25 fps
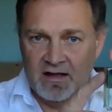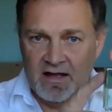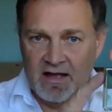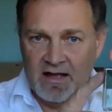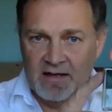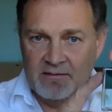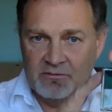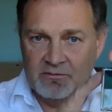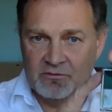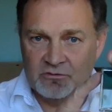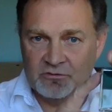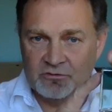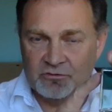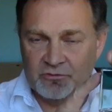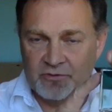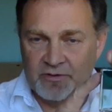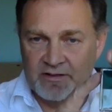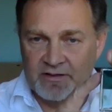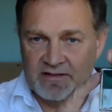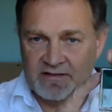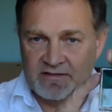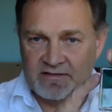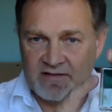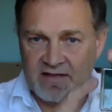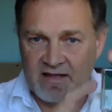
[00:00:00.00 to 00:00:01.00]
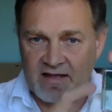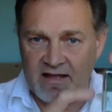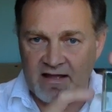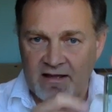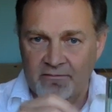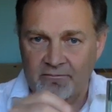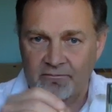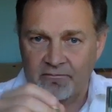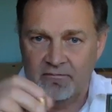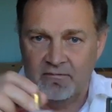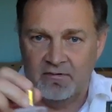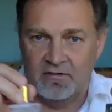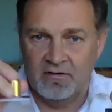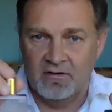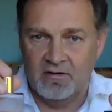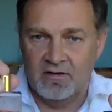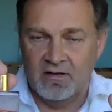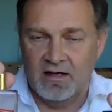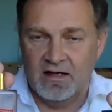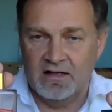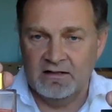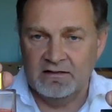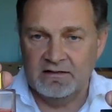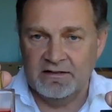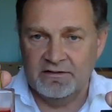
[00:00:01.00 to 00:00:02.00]
Emerald green is there.
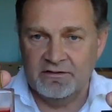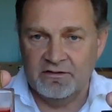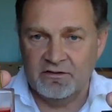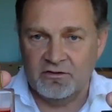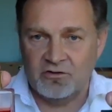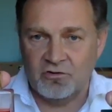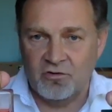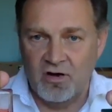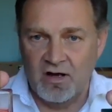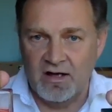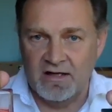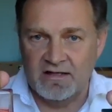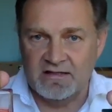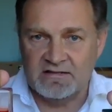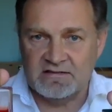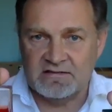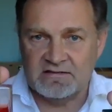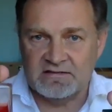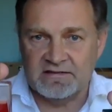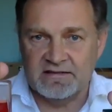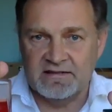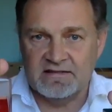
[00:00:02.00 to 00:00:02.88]
And then the Christ